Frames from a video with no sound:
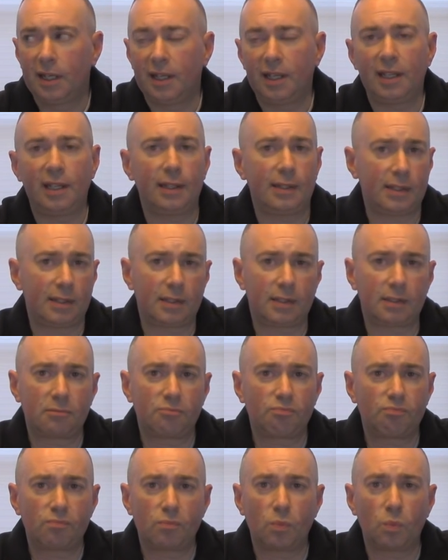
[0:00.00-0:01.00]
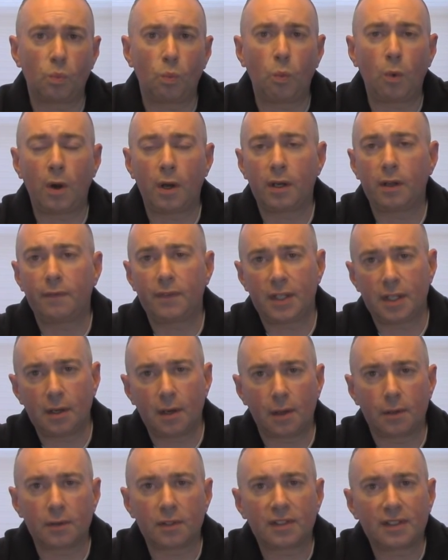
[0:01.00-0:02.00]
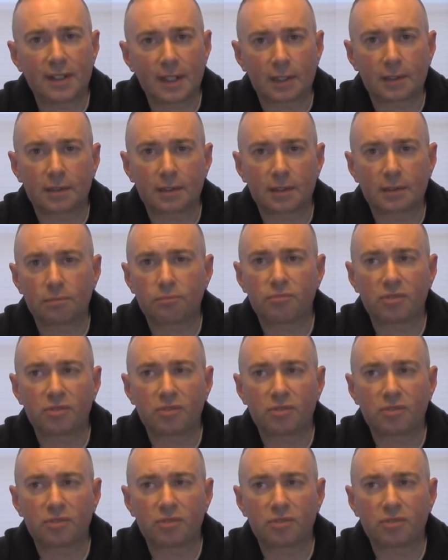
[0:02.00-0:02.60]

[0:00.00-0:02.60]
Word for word: It's one of the other six,